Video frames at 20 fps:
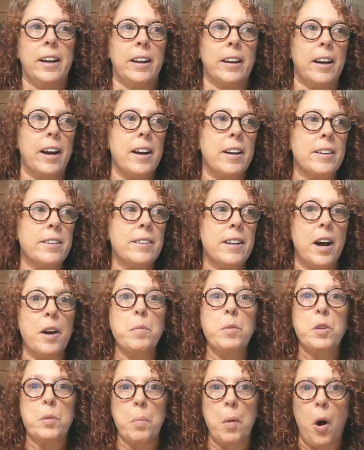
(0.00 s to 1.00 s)
because
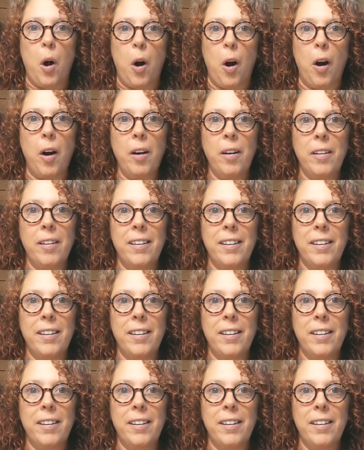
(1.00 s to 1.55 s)
I'm small